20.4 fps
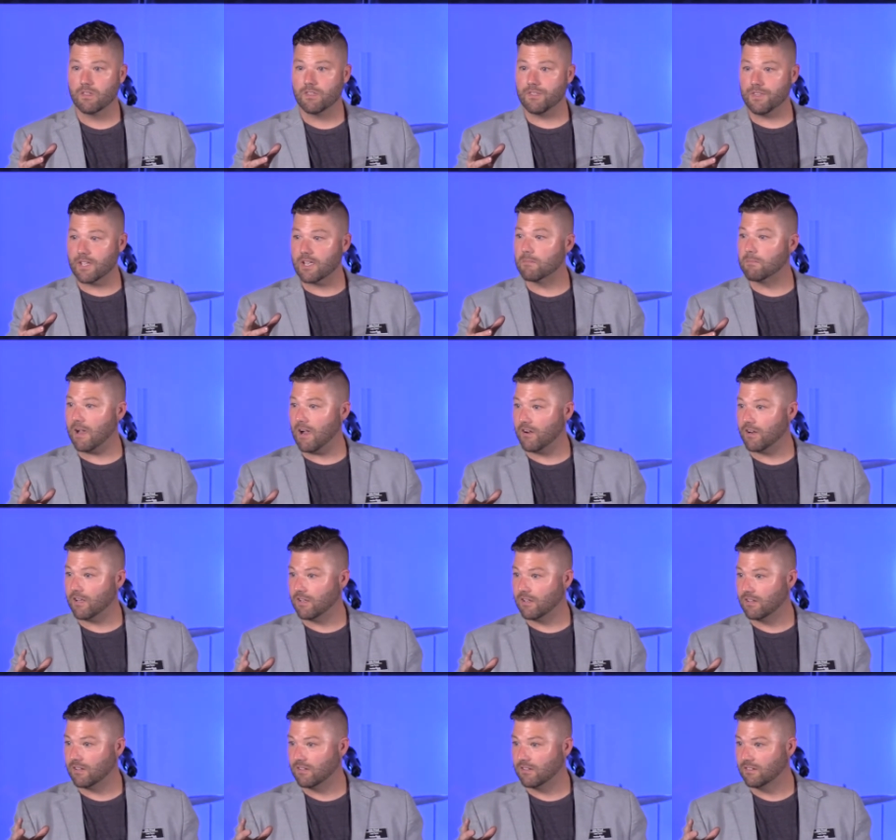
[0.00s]
Think about it.
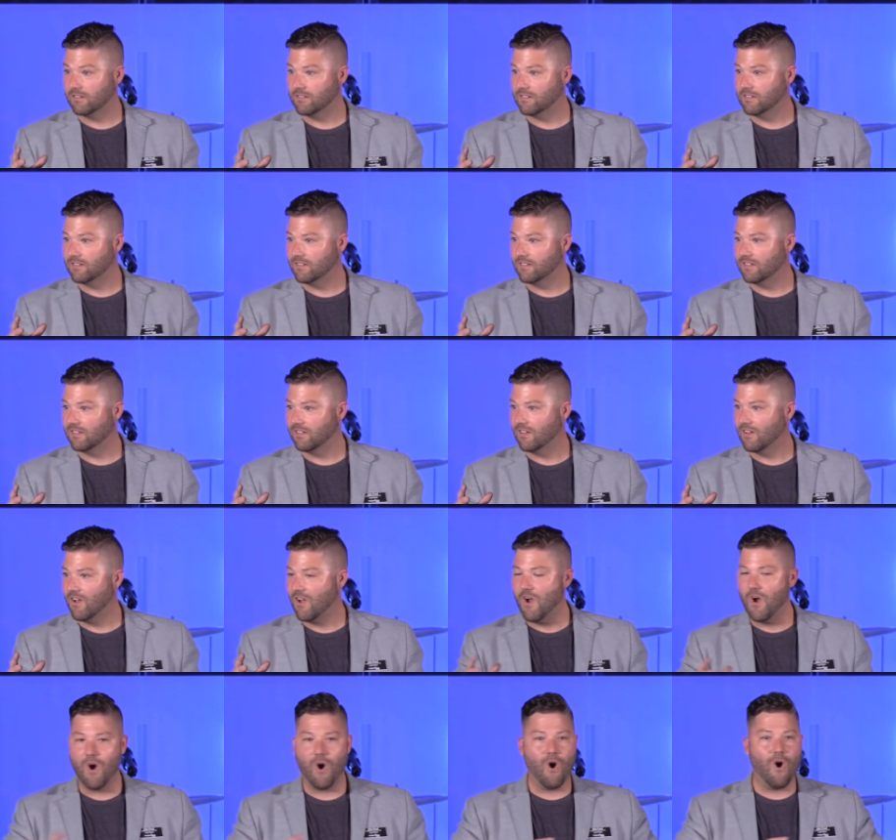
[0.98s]

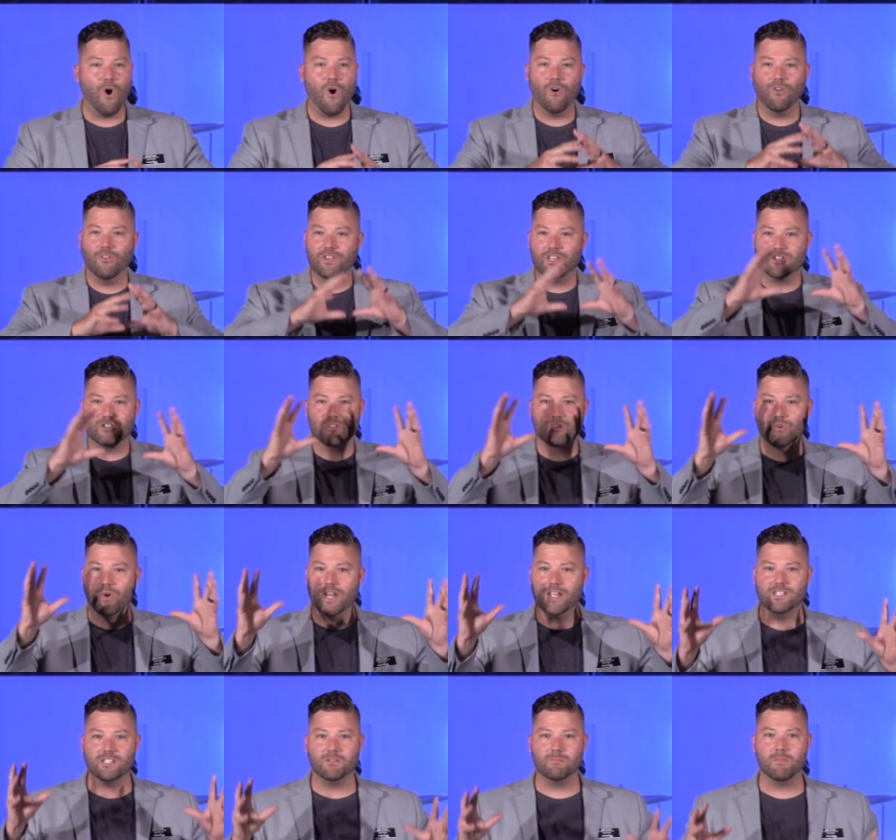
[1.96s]
All these
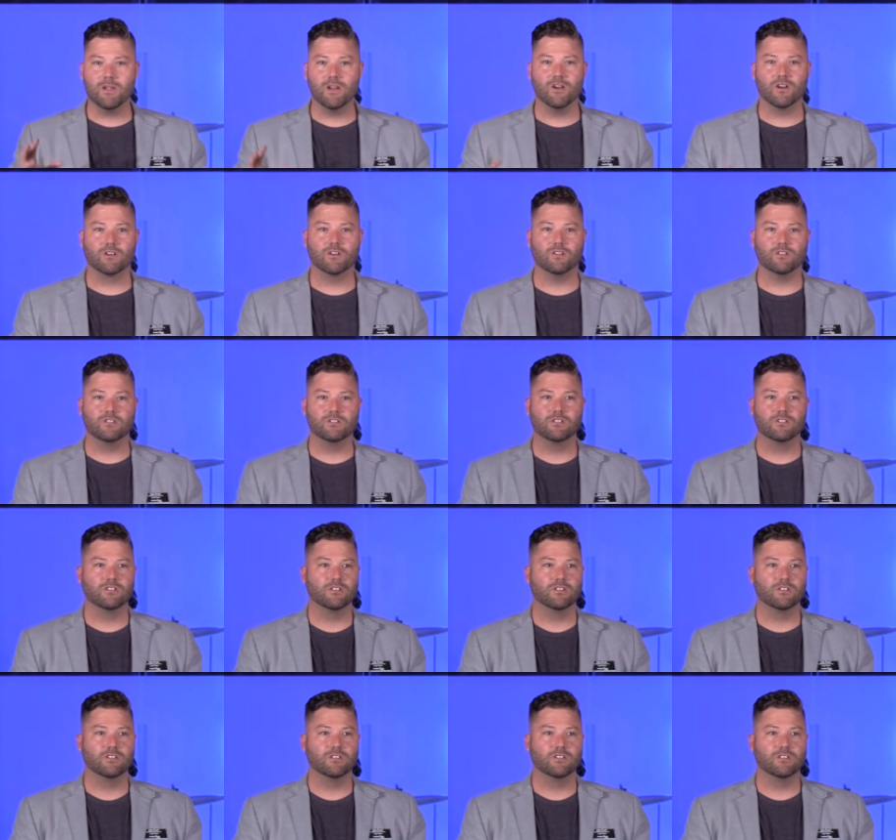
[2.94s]
crazy miracles.